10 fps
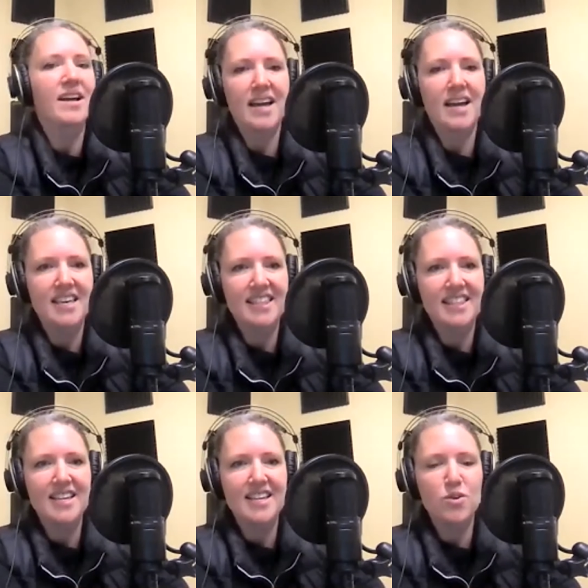I think
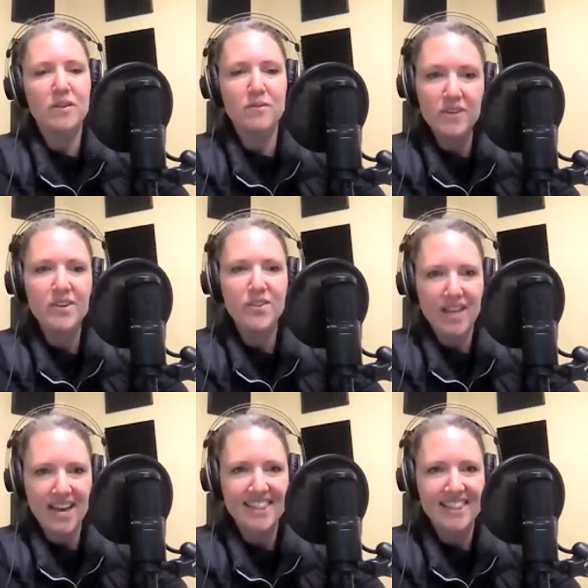that you can feel
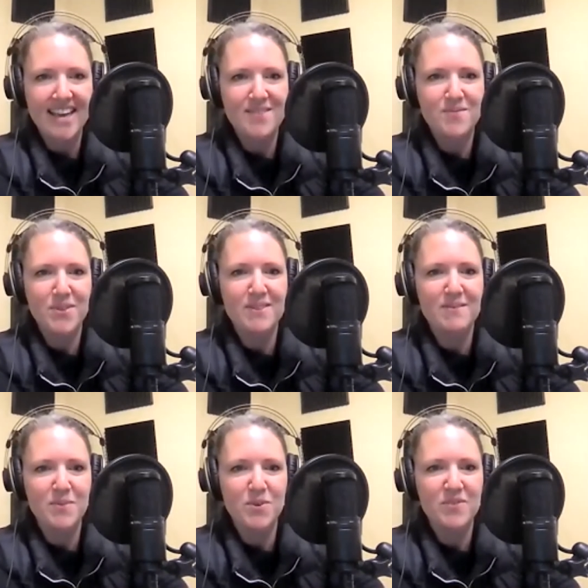that then within the
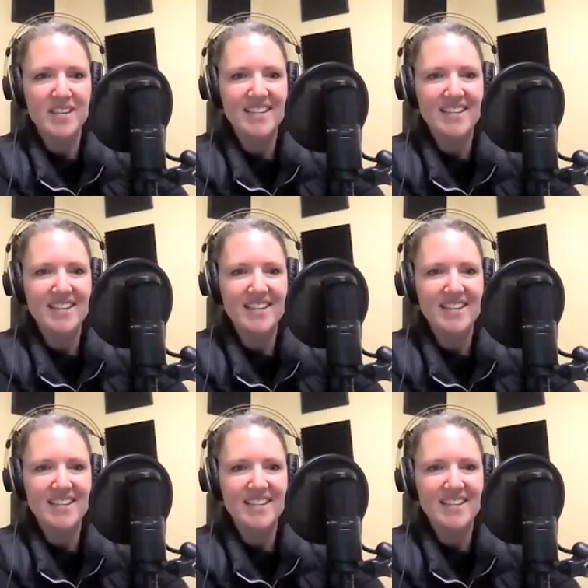movie, oh.